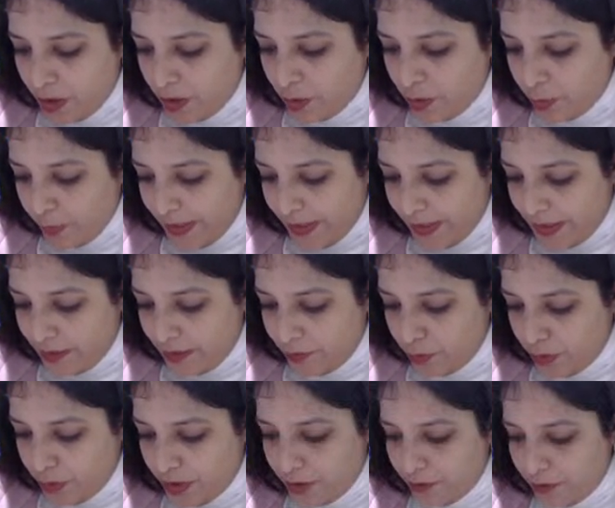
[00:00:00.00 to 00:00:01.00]

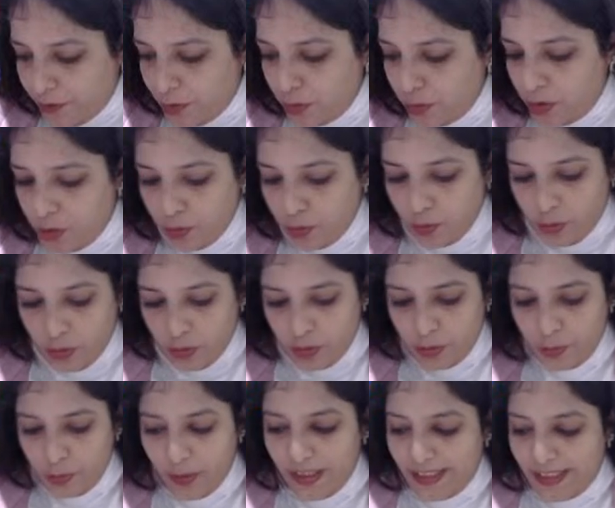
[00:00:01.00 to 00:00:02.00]
24, if you will do,
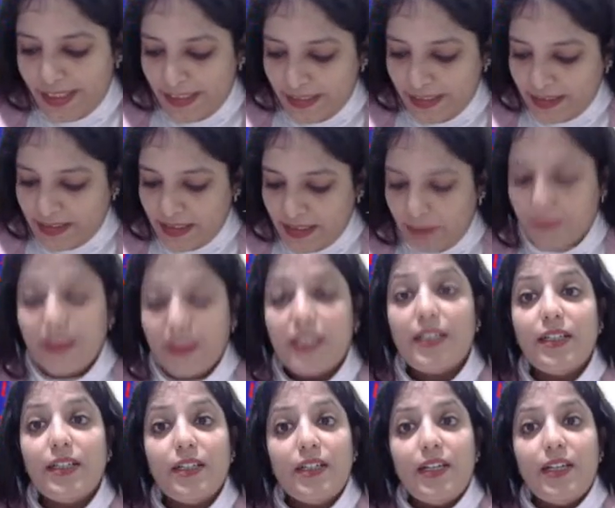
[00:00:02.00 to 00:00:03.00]
you are getting
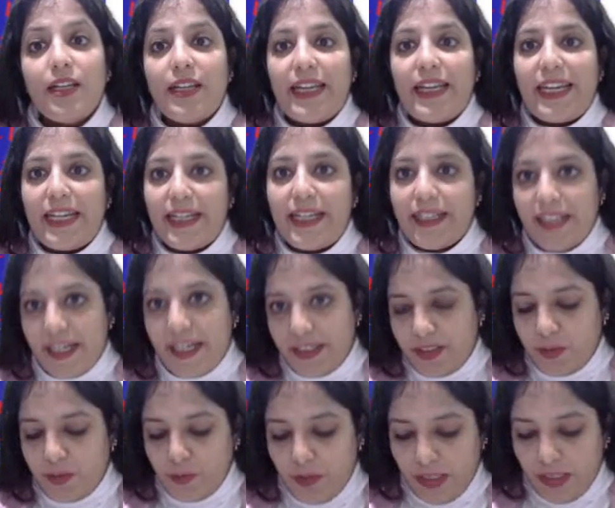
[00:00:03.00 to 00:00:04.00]
something 8 at
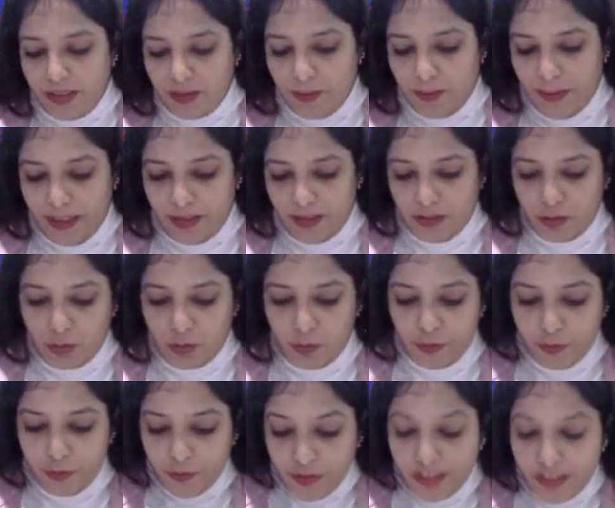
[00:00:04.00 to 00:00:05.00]
the ones place. So
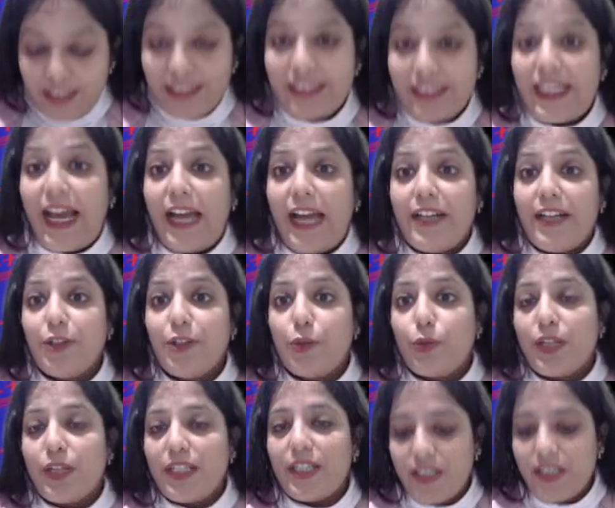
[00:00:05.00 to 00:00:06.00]
with that you
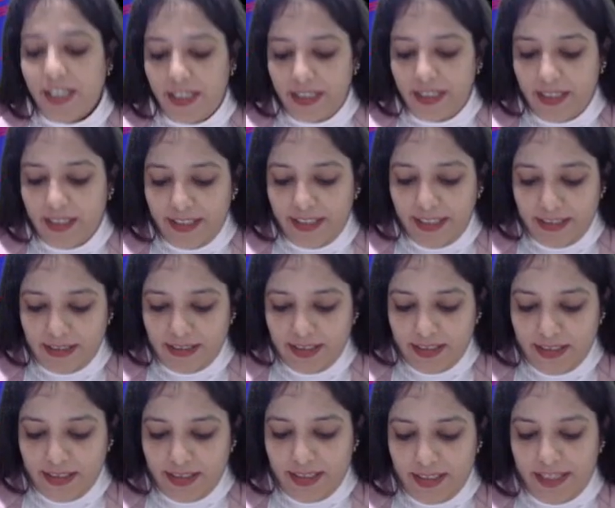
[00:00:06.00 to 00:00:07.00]
can check it. Yes,
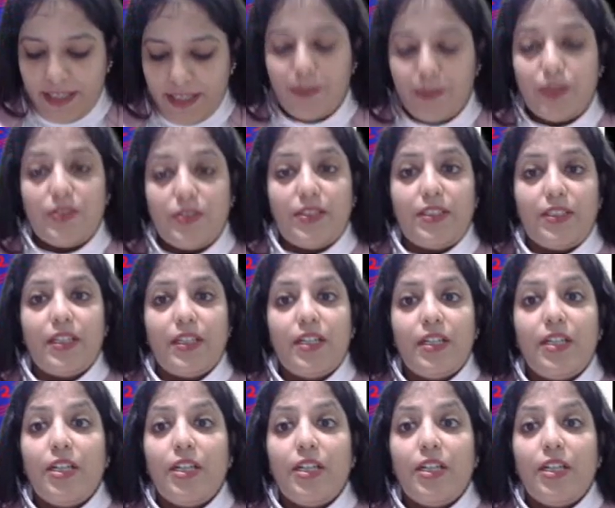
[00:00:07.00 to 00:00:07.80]
it's 8%.